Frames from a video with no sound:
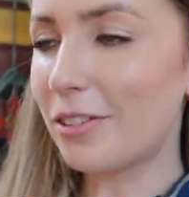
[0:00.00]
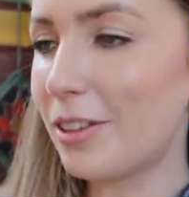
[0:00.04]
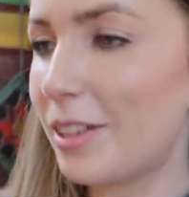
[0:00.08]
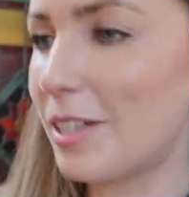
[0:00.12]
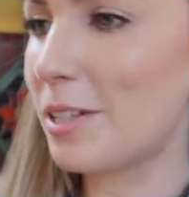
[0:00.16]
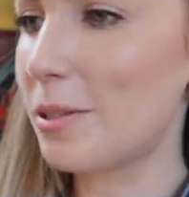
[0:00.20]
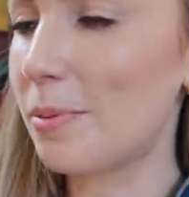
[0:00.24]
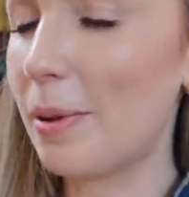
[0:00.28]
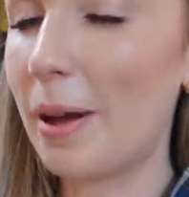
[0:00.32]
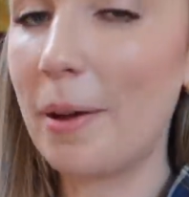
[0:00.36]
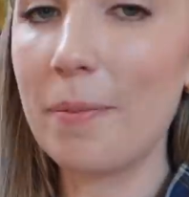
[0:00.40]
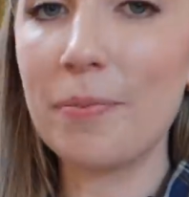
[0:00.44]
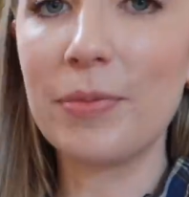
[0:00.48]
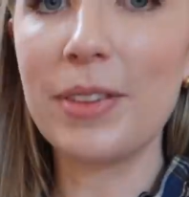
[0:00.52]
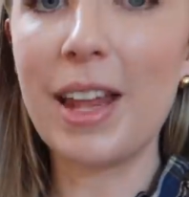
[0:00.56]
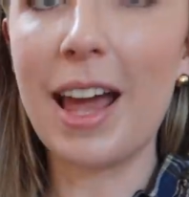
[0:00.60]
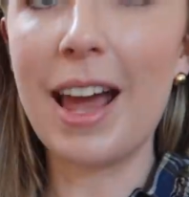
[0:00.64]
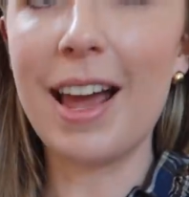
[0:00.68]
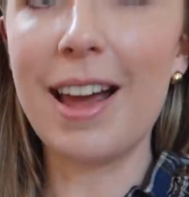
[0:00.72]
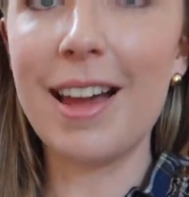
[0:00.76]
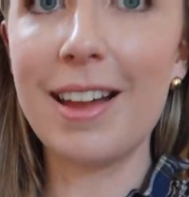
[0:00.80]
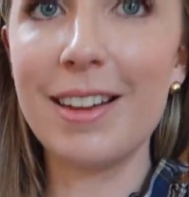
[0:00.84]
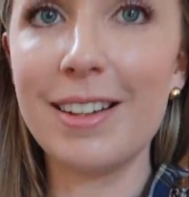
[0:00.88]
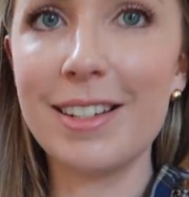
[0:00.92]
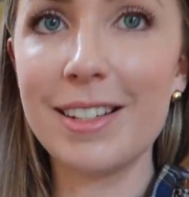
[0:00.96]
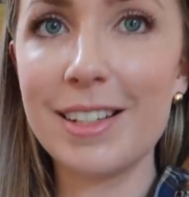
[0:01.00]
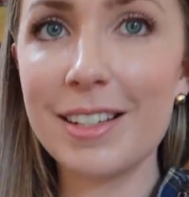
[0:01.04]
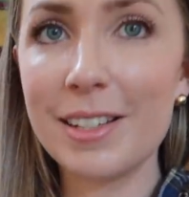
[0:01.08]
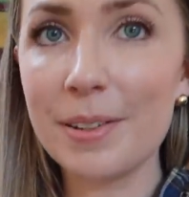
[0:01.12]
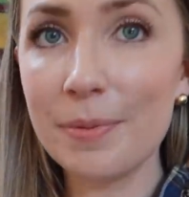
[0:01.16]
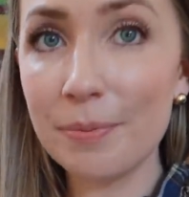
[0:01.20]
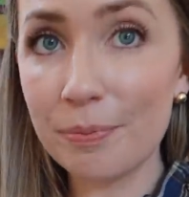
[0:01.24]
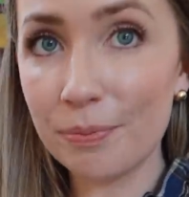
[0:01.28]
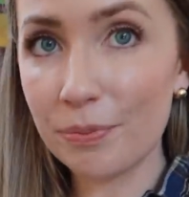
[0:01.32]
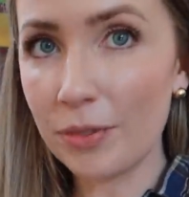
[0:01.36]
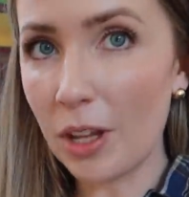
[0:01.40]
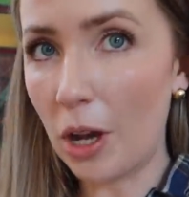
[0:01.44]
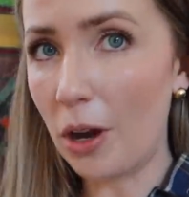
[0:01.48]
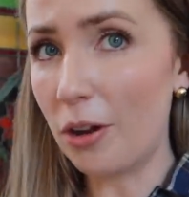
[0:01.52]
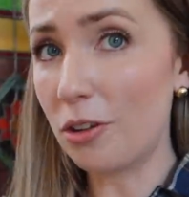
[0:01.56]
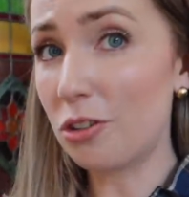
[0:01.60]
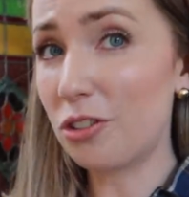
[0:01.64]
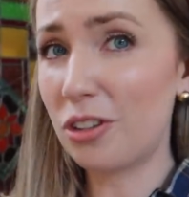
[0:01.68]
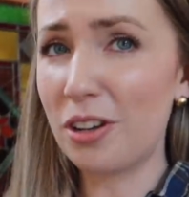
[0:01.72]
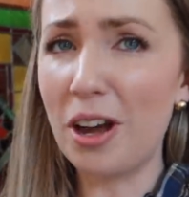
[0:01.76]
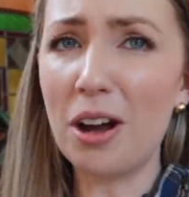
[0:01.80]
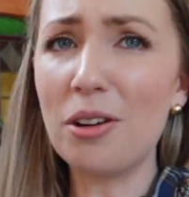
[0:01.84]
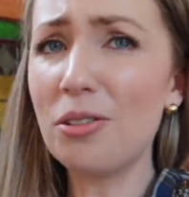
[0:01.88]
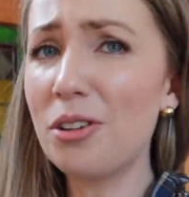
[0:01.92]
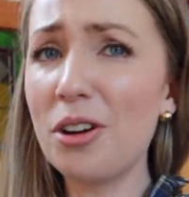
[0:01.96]
with this one. And I'll, sh
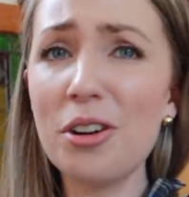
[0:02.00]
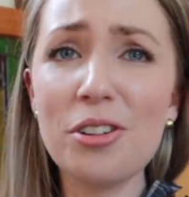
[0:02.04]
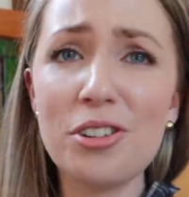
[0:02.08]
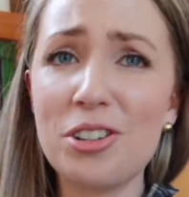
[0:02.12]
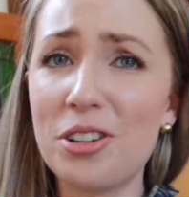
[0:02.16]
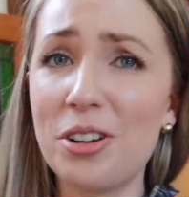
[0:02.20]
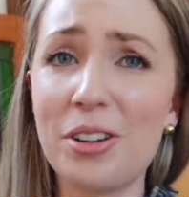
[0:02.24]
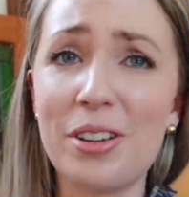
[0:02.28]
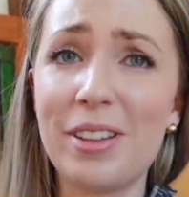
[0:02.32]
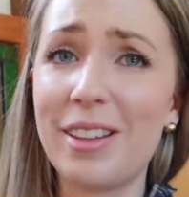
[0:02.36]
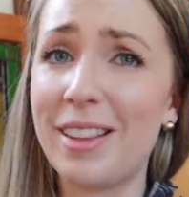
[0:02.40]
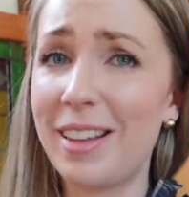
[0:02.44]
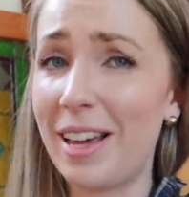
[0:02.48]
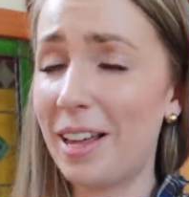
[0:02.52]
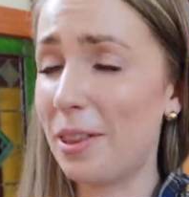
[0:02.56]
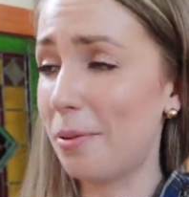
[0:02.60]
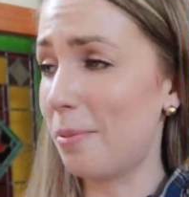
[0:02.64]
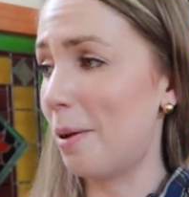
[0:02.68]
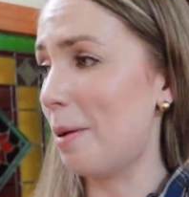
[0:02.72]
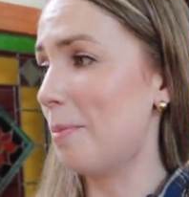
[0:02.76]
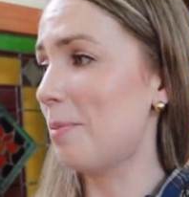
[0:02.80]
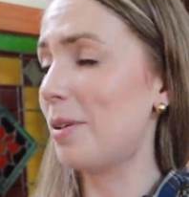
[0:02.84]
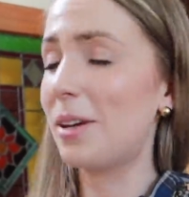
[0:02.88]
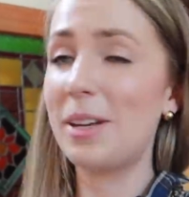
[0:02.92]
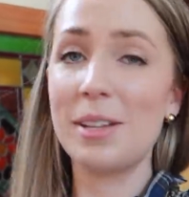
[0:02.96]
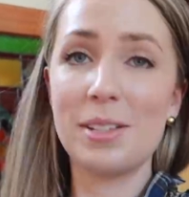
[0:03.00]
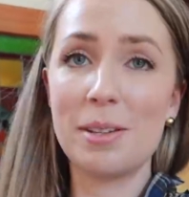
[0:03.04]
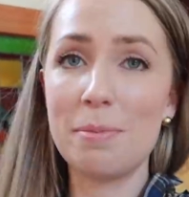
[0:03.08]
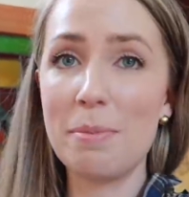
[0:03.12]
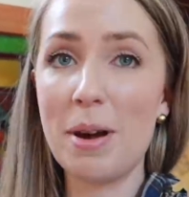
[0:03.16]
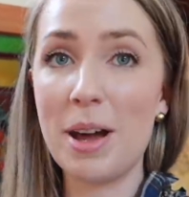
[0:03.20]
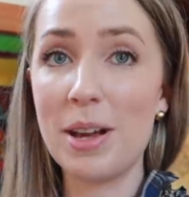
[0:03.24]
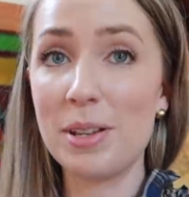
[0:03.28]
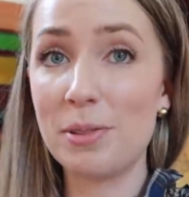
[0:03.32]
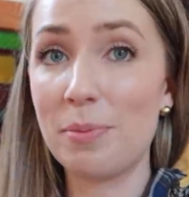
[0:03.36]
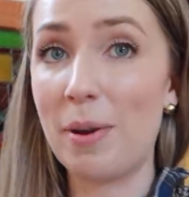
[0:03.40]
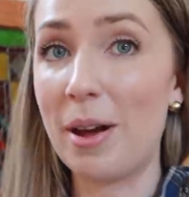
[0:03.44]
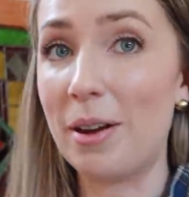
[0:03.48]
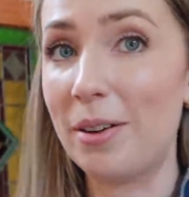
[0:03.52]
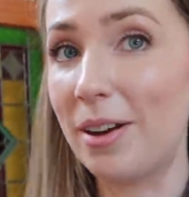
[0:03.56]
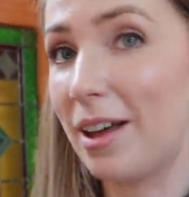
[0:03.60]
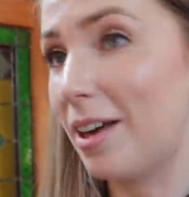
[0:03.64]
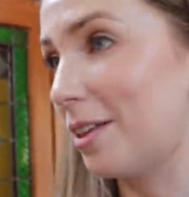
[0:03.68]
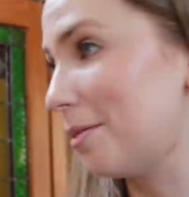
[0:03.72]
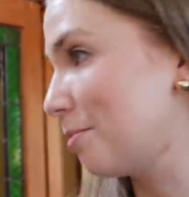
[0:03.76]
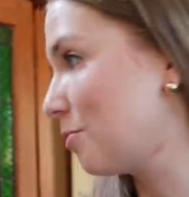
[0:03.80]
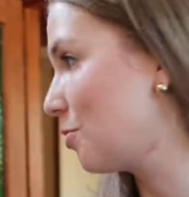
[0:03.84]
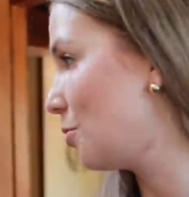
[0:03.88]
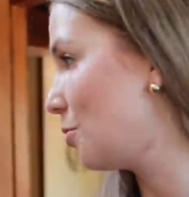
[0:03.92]
I'll go show you the other one because I might as well now I'm